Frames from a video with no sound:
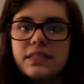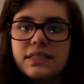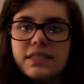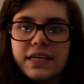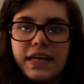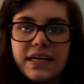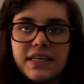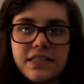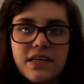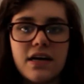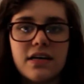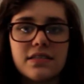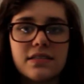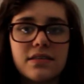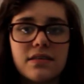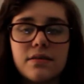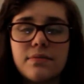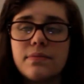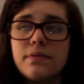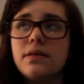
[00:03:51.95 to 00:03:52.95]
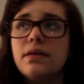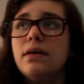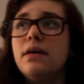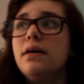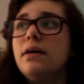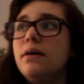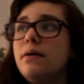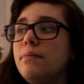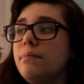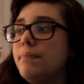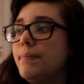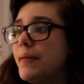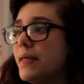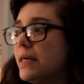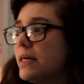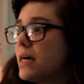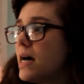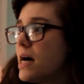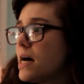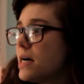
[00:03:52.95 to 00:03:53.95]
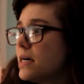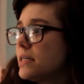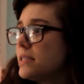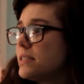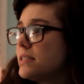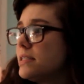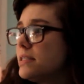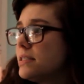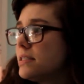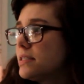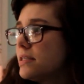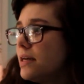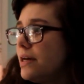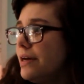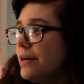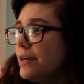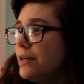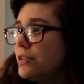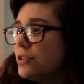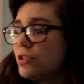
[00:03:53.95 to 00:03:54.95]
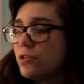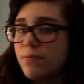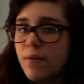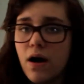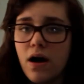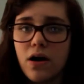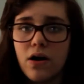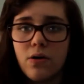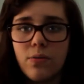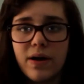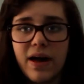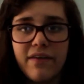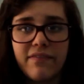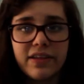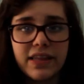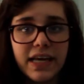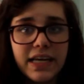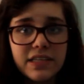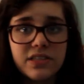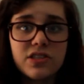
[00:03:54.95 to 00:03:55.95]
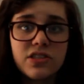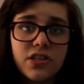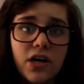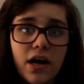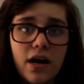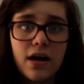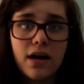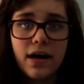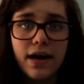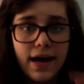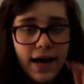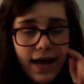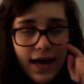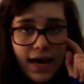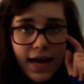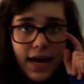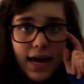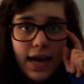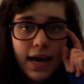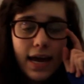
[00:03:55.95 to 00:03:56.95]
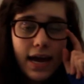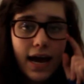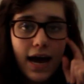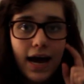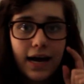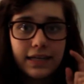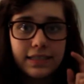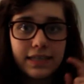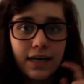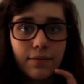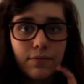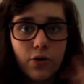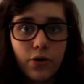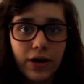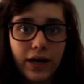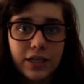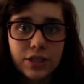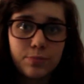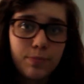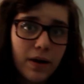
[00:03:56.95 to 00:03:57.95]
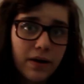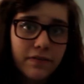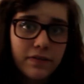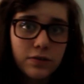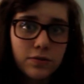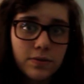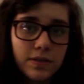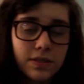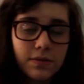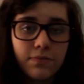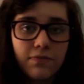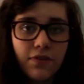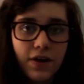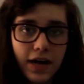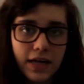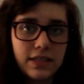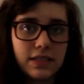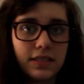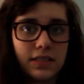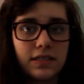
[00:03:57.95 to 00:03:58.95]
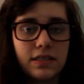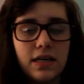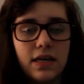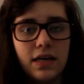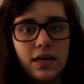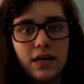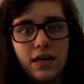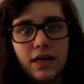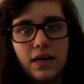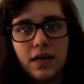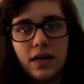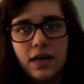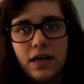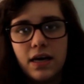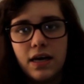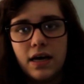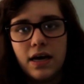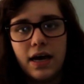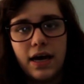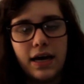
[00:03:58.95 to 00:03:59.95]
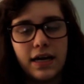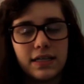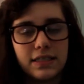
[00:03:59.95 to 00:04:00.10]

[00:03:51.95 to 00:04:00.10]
Today is awesome because tomorrow we have a late start and I'm going out to breakfast with some friends and